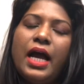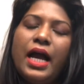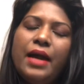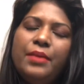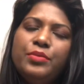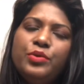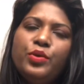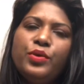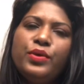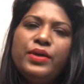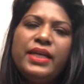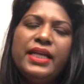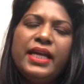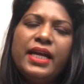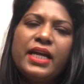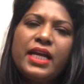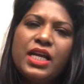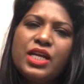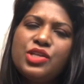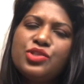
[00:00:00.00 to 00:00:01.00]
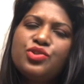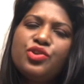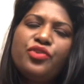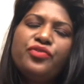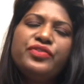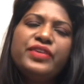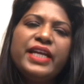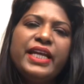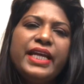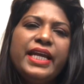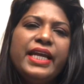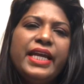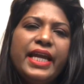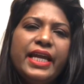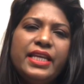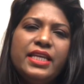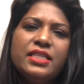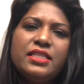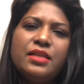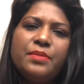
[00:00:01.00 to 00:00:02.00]
I am totally against of taking
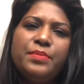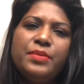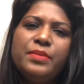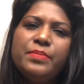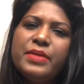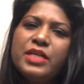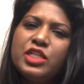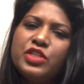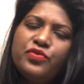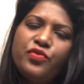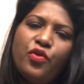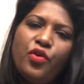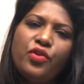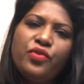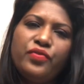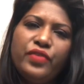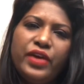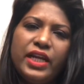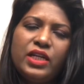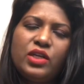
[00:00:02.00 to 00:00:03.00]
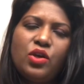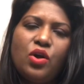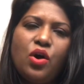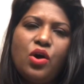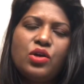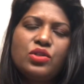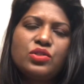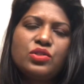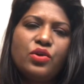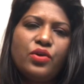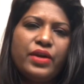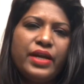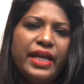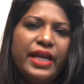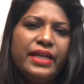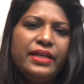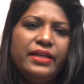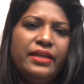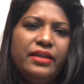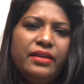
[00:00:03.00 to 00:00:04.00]
any supplements for weight loss or
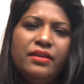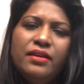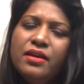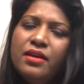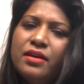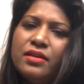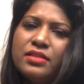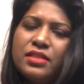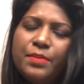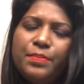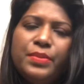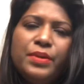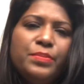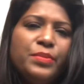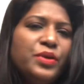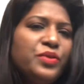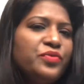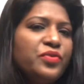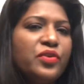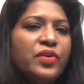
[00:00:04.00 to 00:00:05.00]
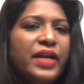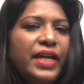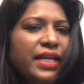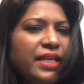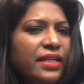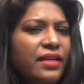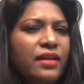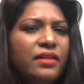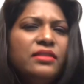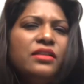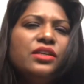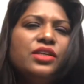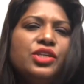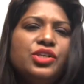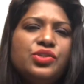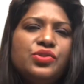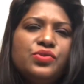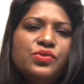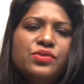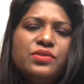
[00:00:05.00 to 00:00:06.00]
any supplement for any other
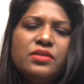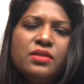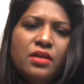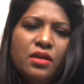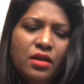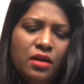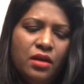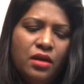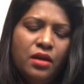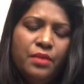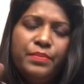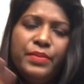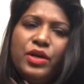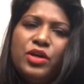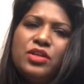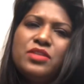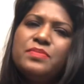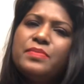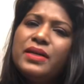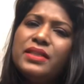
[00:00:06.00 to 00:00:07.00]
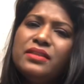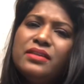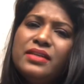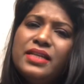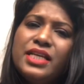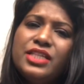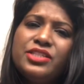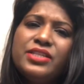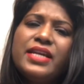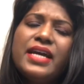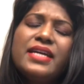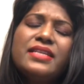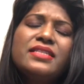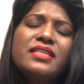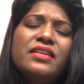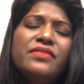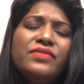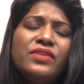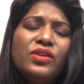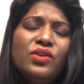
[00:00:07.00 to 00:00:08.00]
issues, because Mother Nature
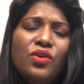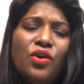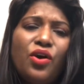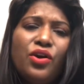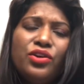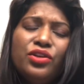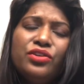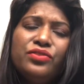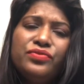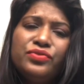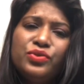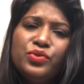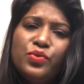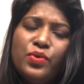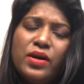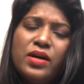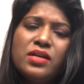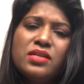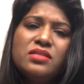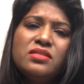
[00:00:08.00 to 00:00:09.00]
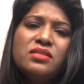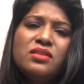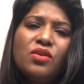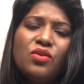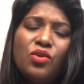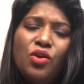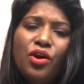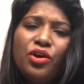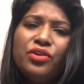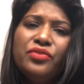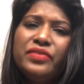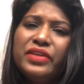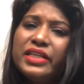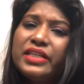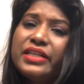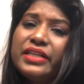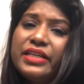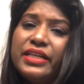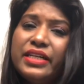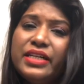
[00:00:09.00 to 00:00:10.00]
has given lot of to us, a lot of
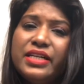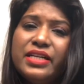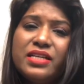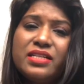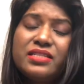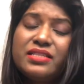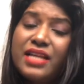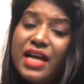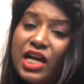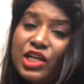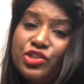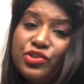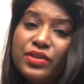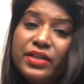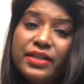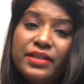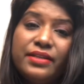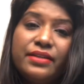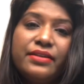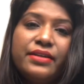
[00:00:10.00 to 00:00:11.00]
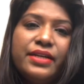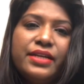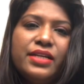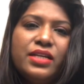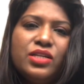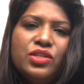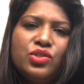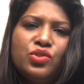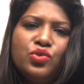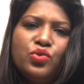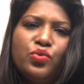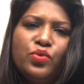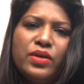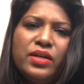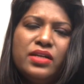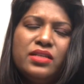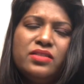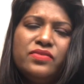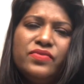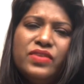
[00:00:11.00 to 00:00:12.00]
ingredients, natural ingredients to
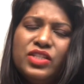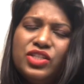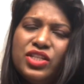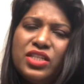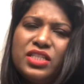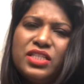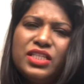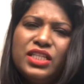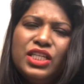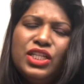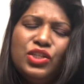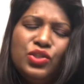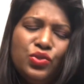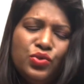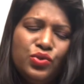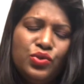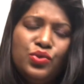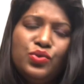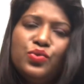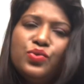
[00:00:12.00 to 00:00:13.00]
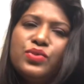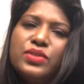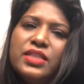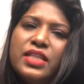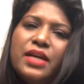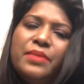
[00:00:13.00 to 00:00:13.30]
us. We just need to use